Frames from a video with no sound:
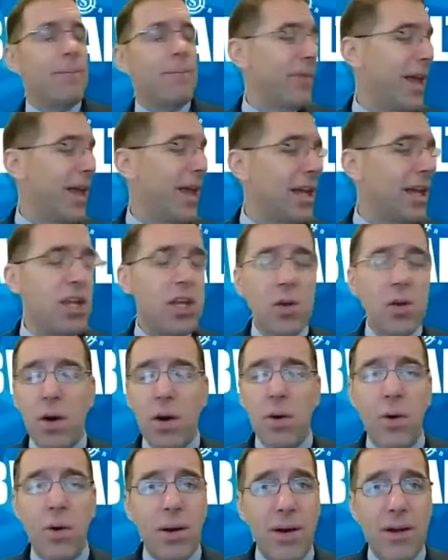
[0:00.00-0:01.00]
Like, you are
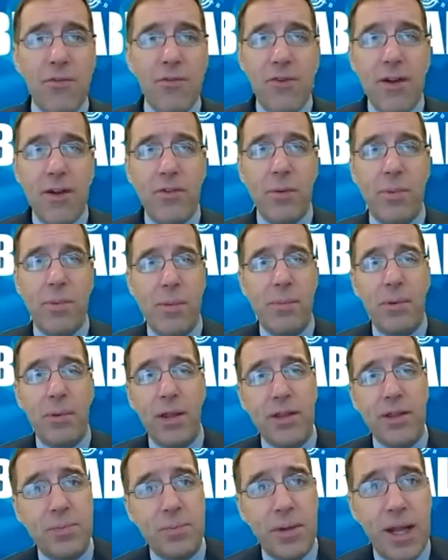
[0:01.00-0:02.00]
one of my favorite people
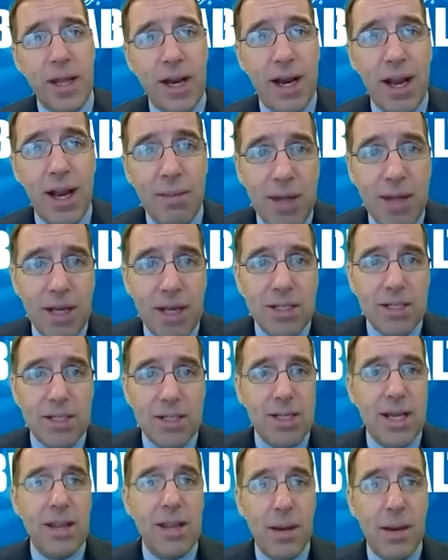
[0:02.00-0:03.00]
on this planet, and I'm not just
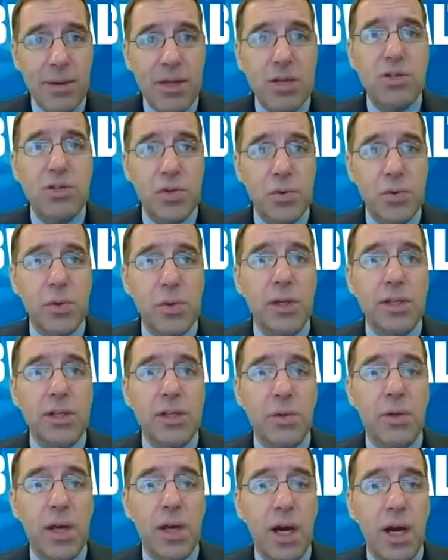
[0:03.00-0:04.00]
saying that, I mean, you truly,
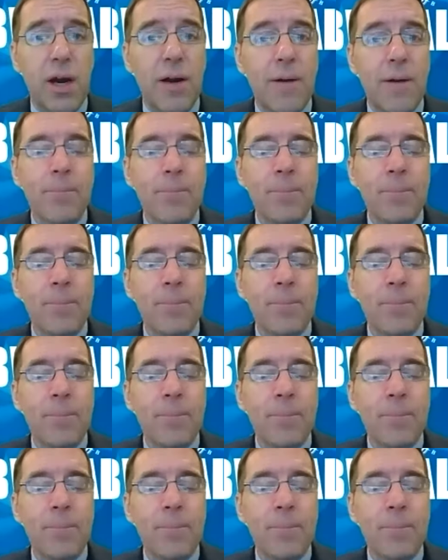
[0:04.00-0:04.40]
truly are.